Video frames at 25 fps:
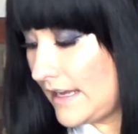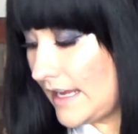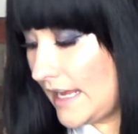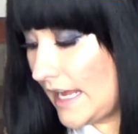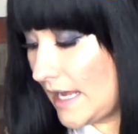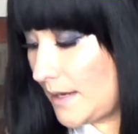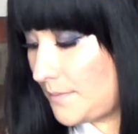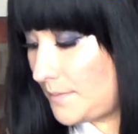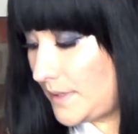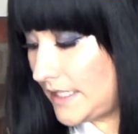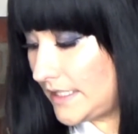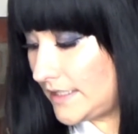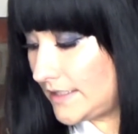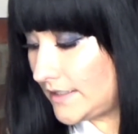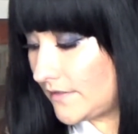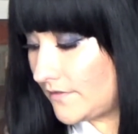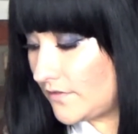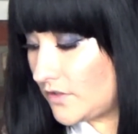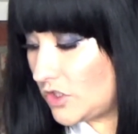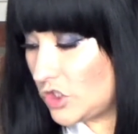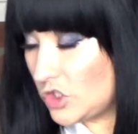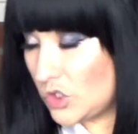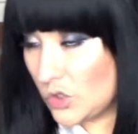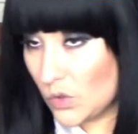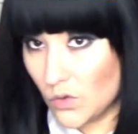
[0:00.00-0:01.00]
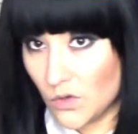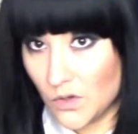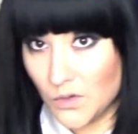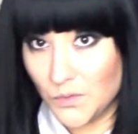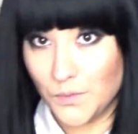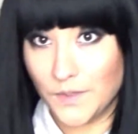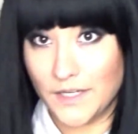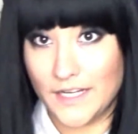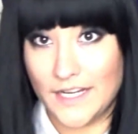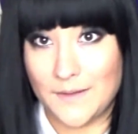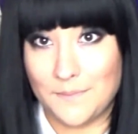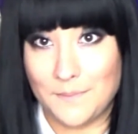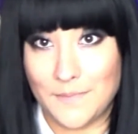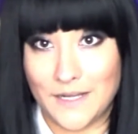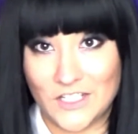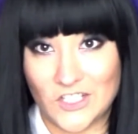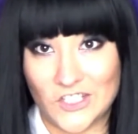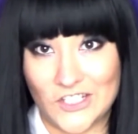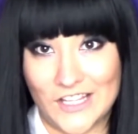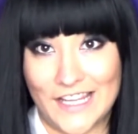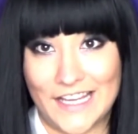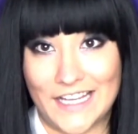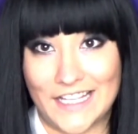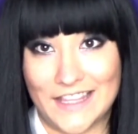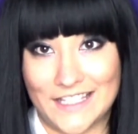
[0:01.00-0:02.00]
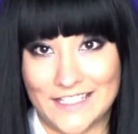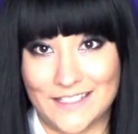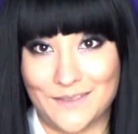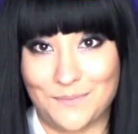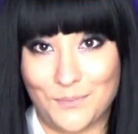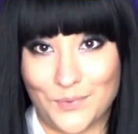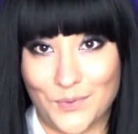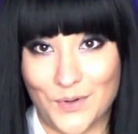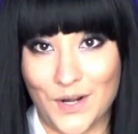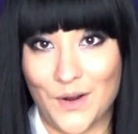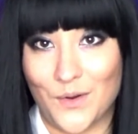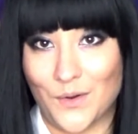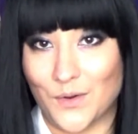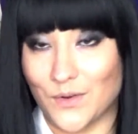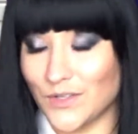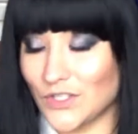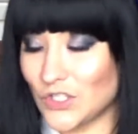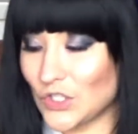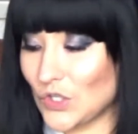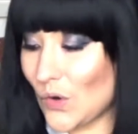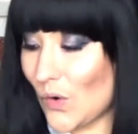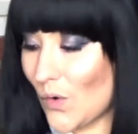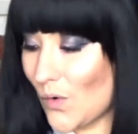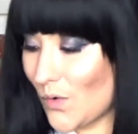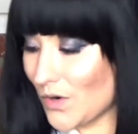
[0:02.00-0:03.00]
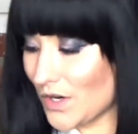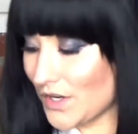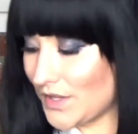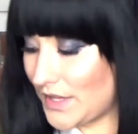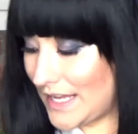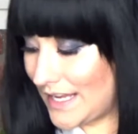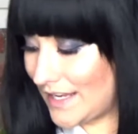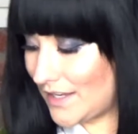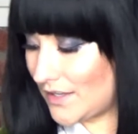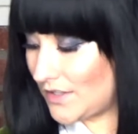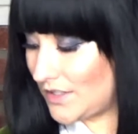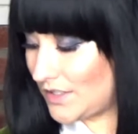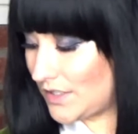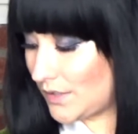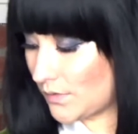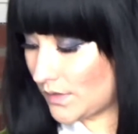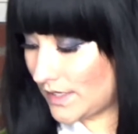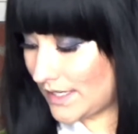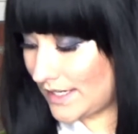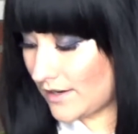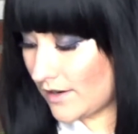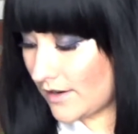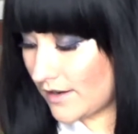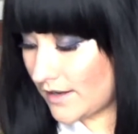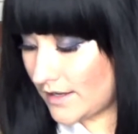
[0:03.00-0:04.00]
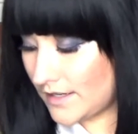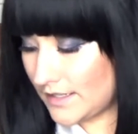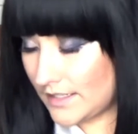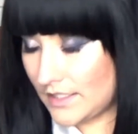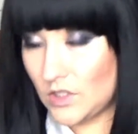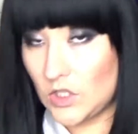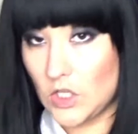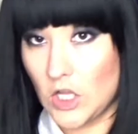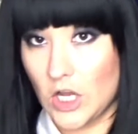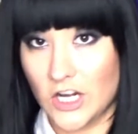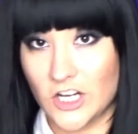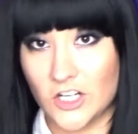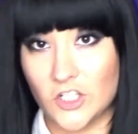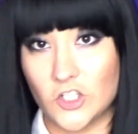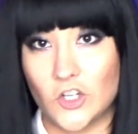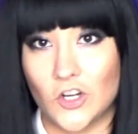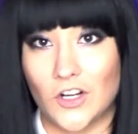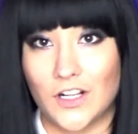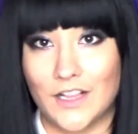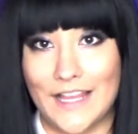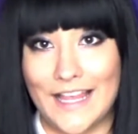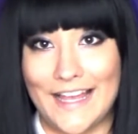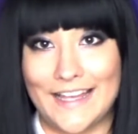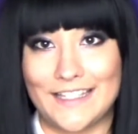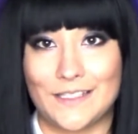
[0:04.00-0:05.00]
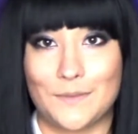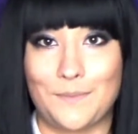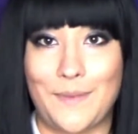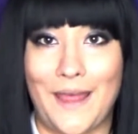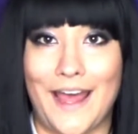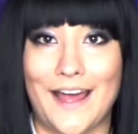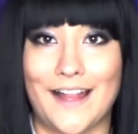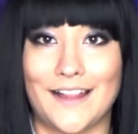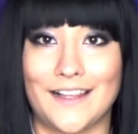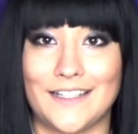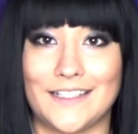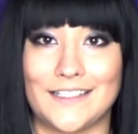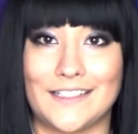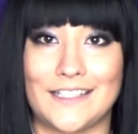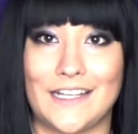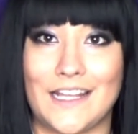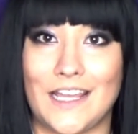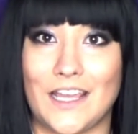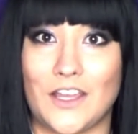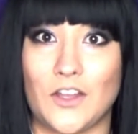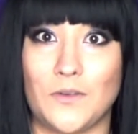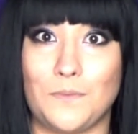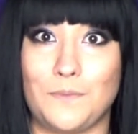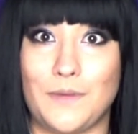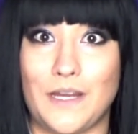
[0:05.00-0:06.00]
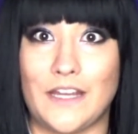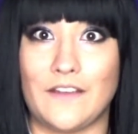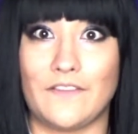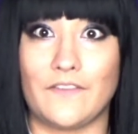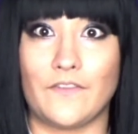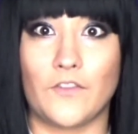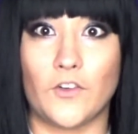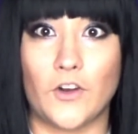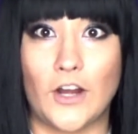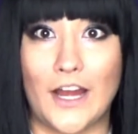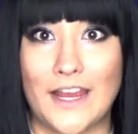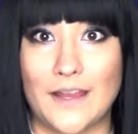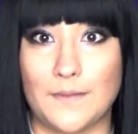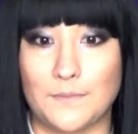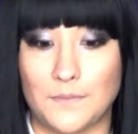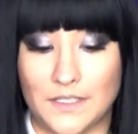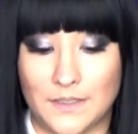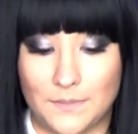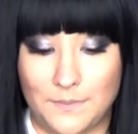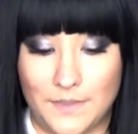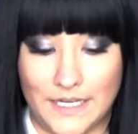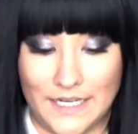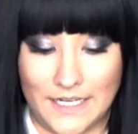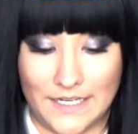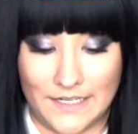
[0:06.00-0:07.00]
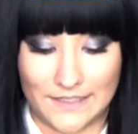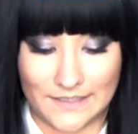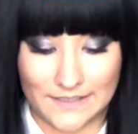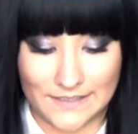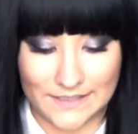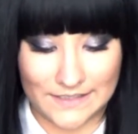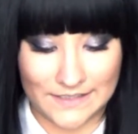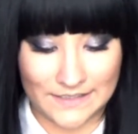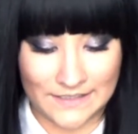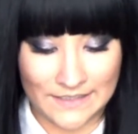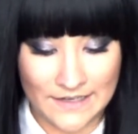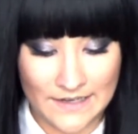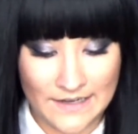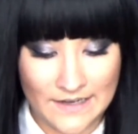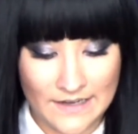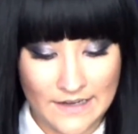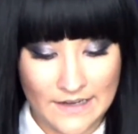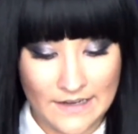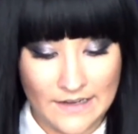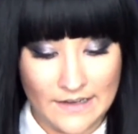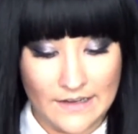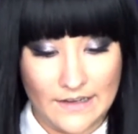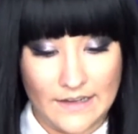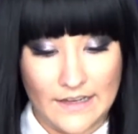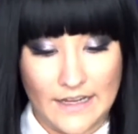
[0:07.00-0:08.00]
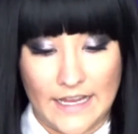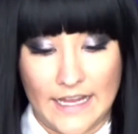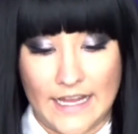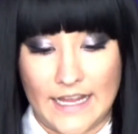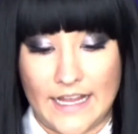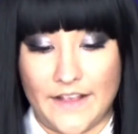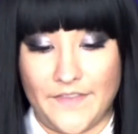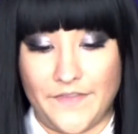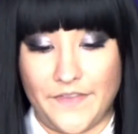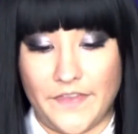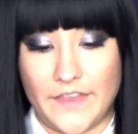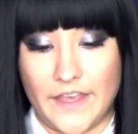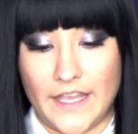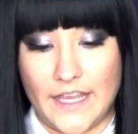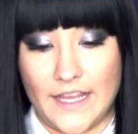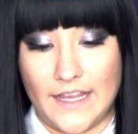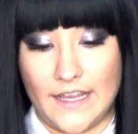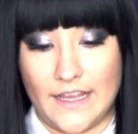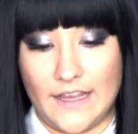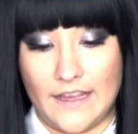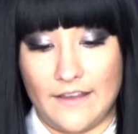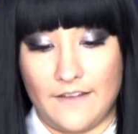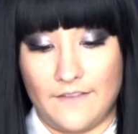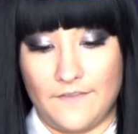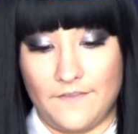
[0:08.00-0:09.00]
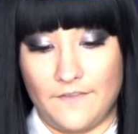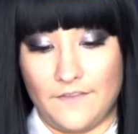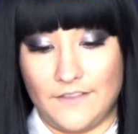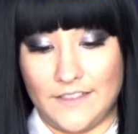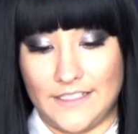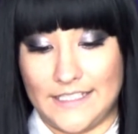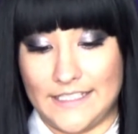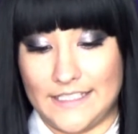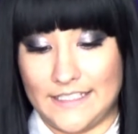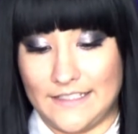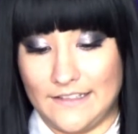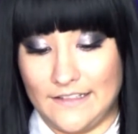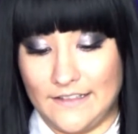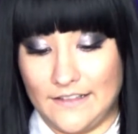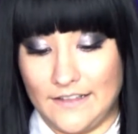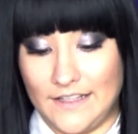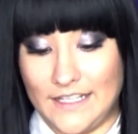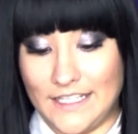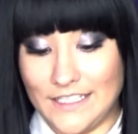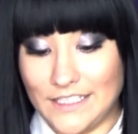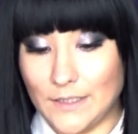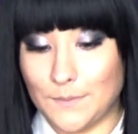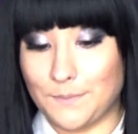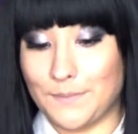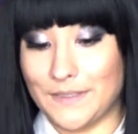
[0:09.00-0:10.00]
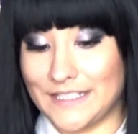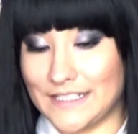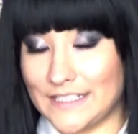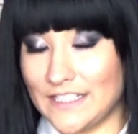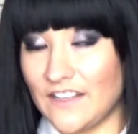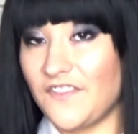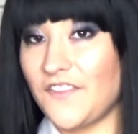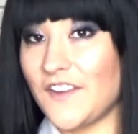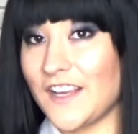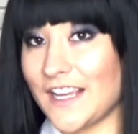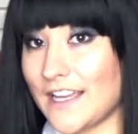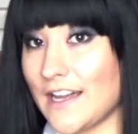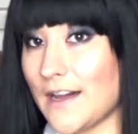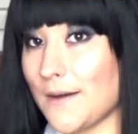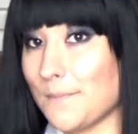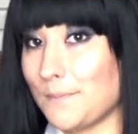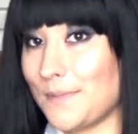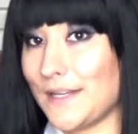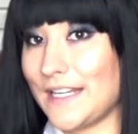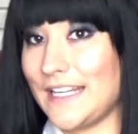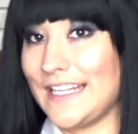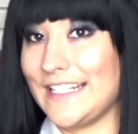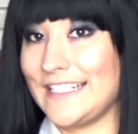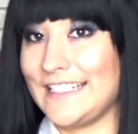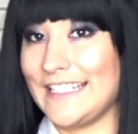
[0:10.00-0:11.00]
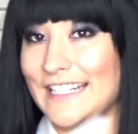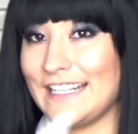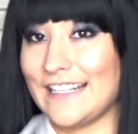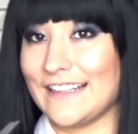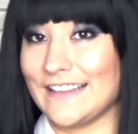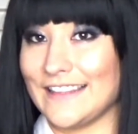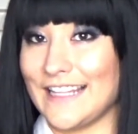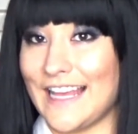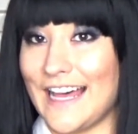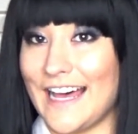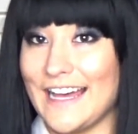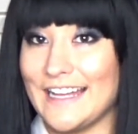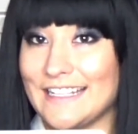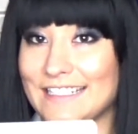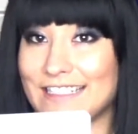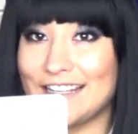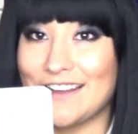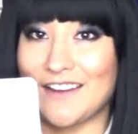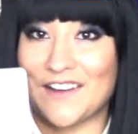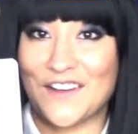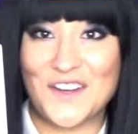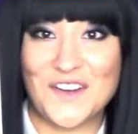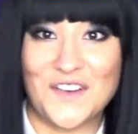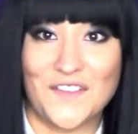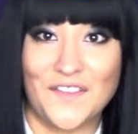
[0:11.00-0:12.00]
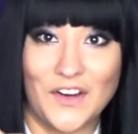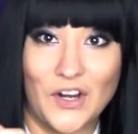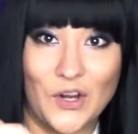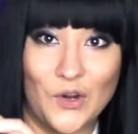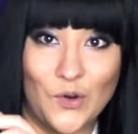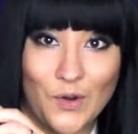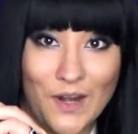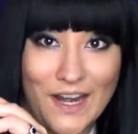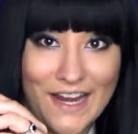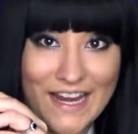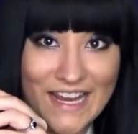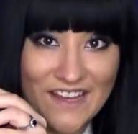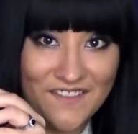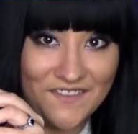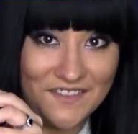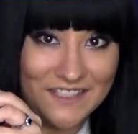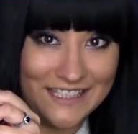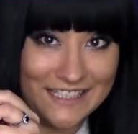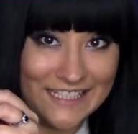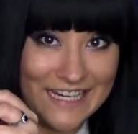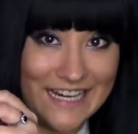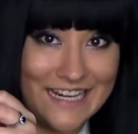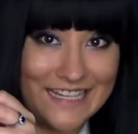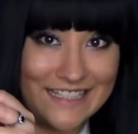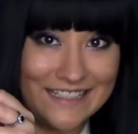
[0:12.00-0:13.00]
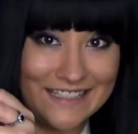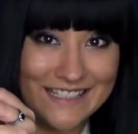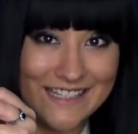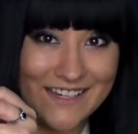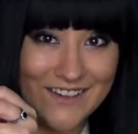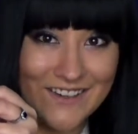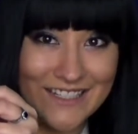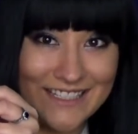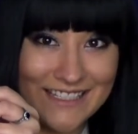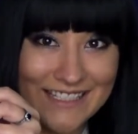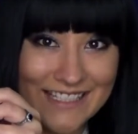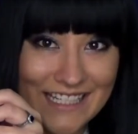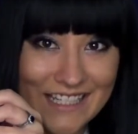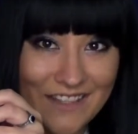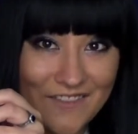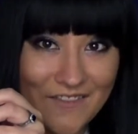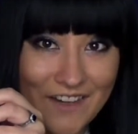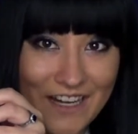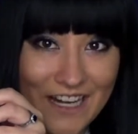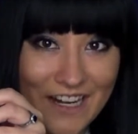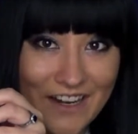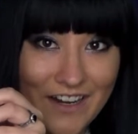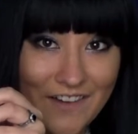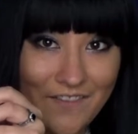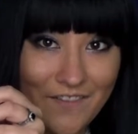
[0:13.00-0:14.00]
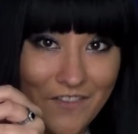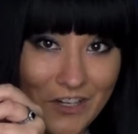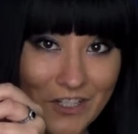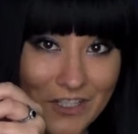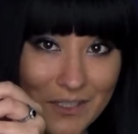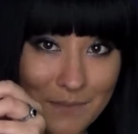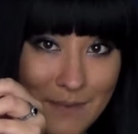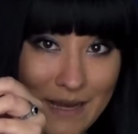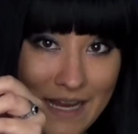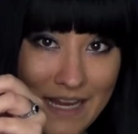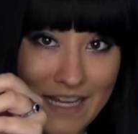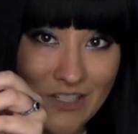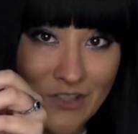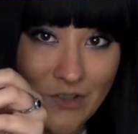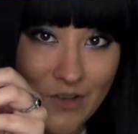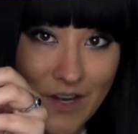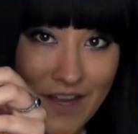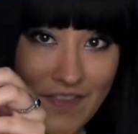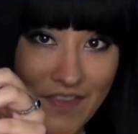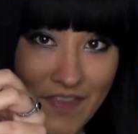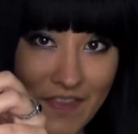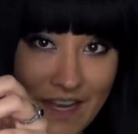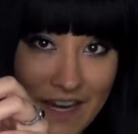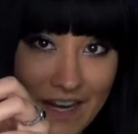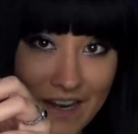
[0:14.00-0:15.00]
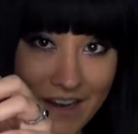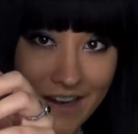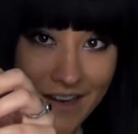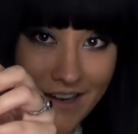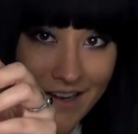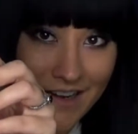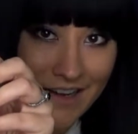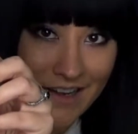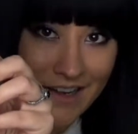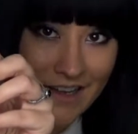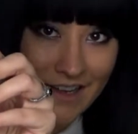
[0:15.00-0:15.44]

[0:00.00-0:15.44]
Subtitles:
a piece of jewelry, much like this brooch, or they could do it on larger glass palettes, and it could be a framed piece. And this specific company did a lot of grave scenes. You can see the very first page right there.